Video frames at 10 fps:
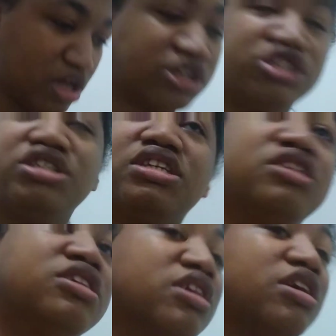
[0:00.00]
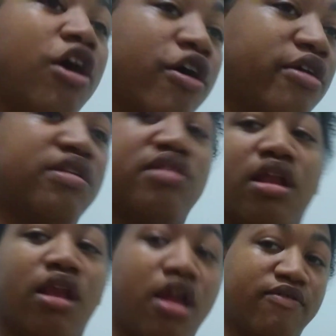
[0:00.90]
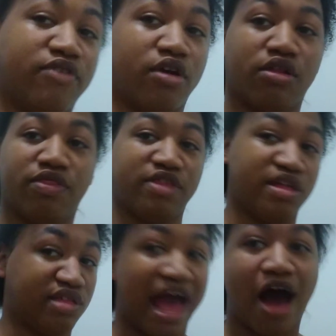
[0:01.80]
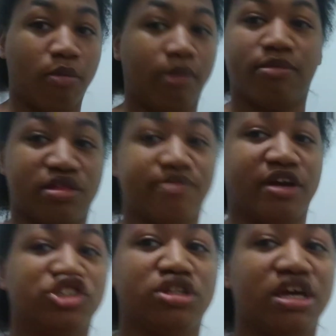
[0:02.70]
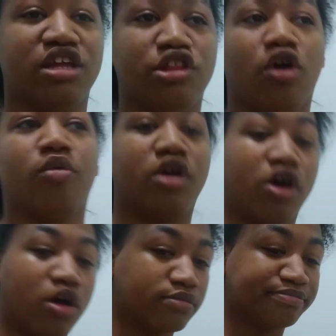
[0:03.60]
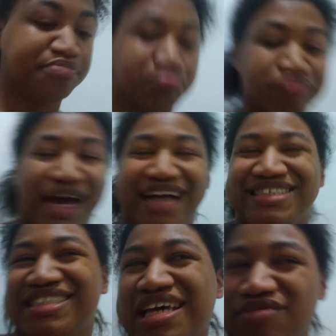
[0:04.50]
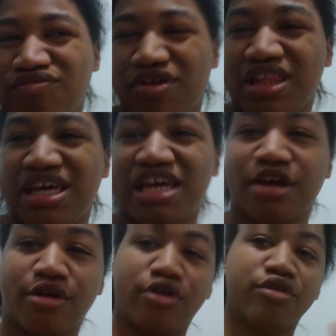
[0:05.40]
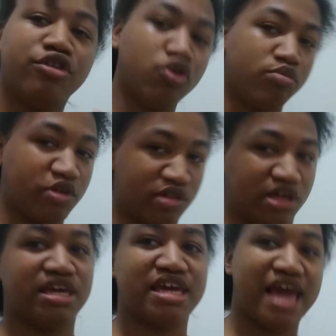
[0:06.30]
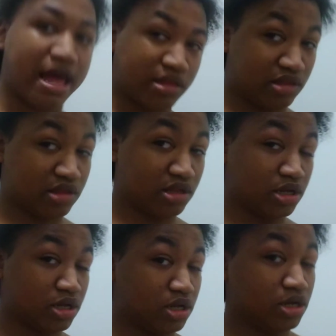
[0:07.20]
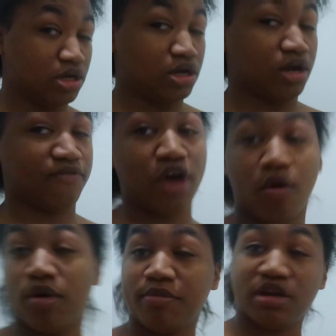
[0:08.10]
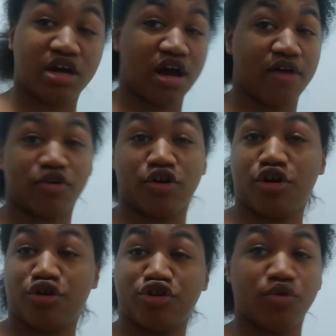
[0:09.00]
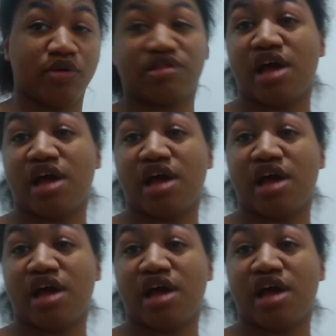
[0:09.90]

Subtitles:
She's a good artist. I love her, this album, especially Know It All. I didn't really hear her new music yet. If y'all want me to cover her newest